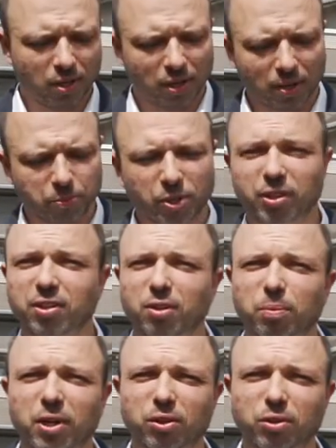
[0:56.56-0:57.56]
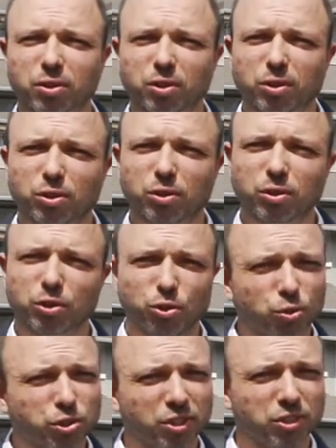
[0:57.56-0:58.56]
I'm talking about
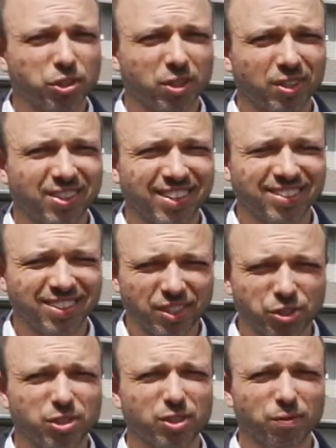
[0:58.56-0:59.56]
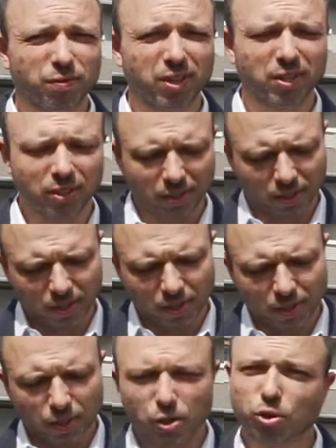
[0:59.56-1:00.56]
huge contingency fund,
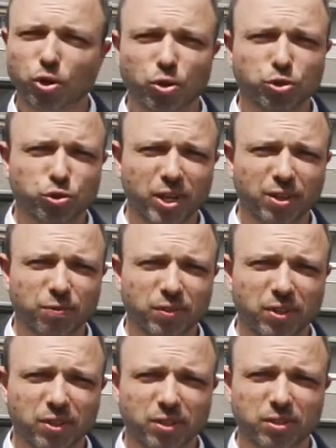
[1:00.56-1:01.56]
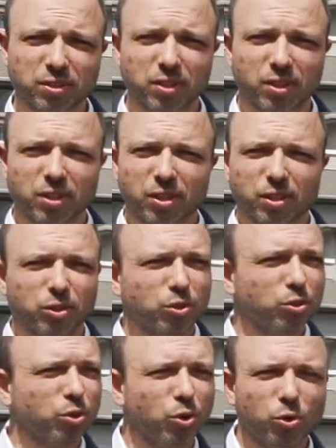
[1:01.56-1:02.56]
low strata fees,
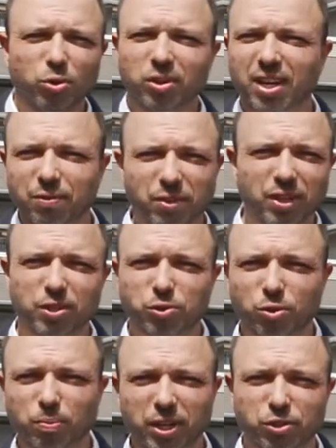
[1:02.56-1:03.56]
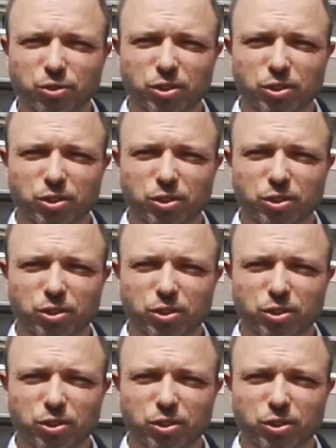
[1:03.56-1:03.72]
no levies or major